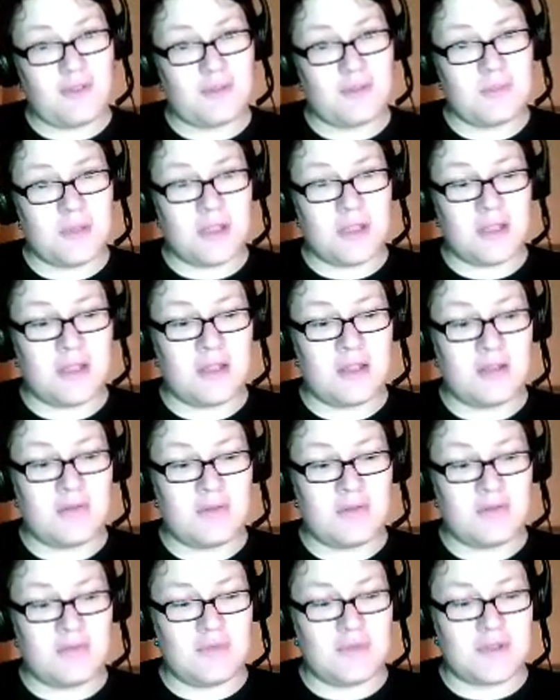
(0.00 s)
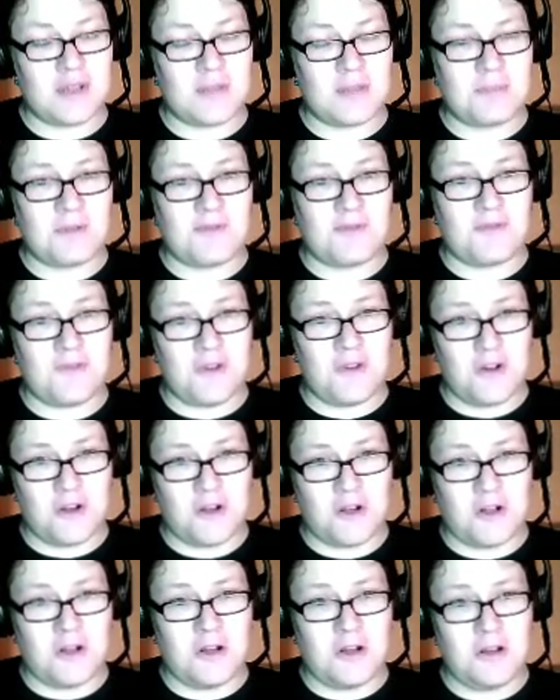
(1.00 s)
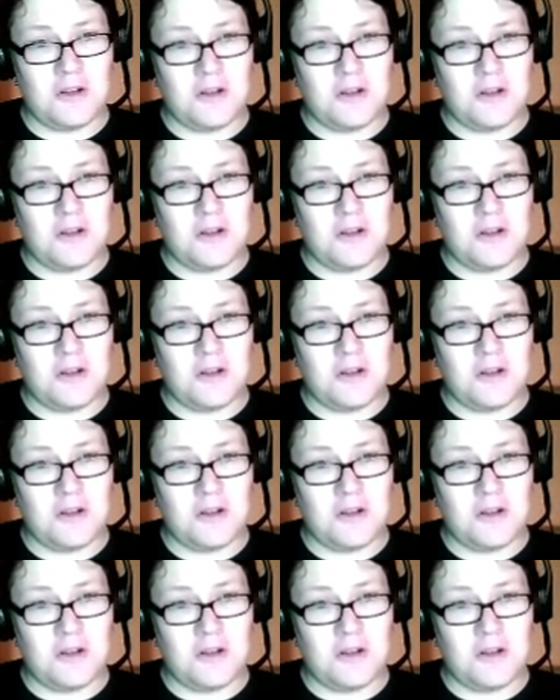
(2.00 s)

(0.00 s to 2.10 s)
to me, which I prefer,